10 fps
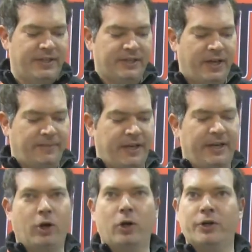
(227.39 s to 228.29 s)
is
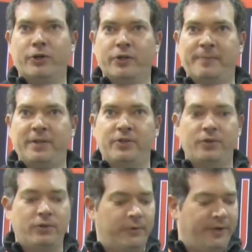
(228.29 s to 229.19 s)
updating all our USB
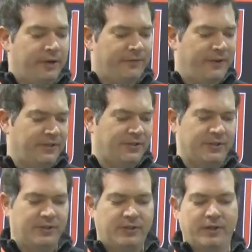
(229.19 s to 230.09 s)
2
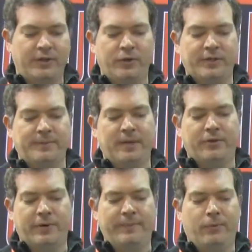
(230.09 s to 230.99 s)
interfaces to USB
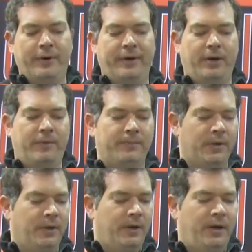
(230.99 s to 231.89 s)
3.0.
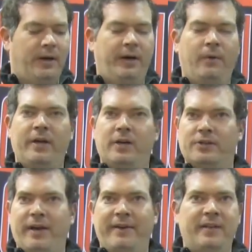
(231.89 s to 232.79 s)
Uh, we
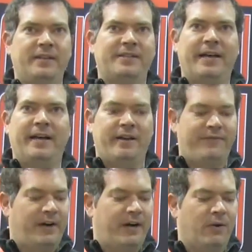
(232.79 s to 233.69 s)
also have eSATA,
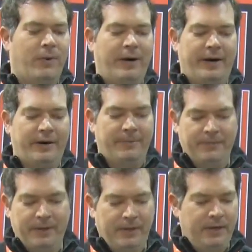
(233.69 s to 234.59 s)
FireWire,
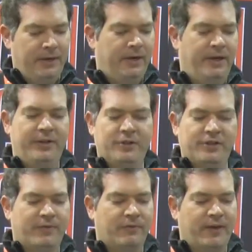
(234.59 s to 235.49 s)
uh, and there's
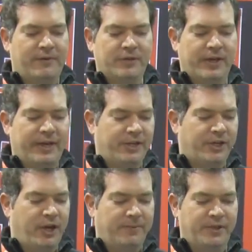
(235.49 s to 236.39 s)
different flavors of
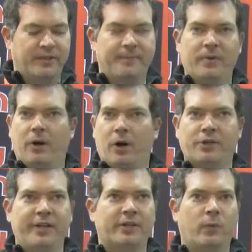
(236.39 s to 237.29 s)
connection options.
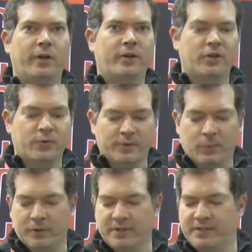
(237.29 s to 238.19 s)
RTX 100s will
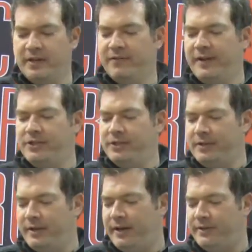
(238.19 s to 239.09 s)
support this interface,
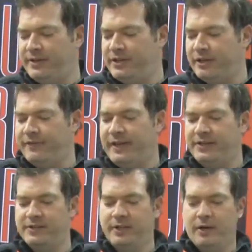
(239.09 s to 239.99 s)
uh, this interface,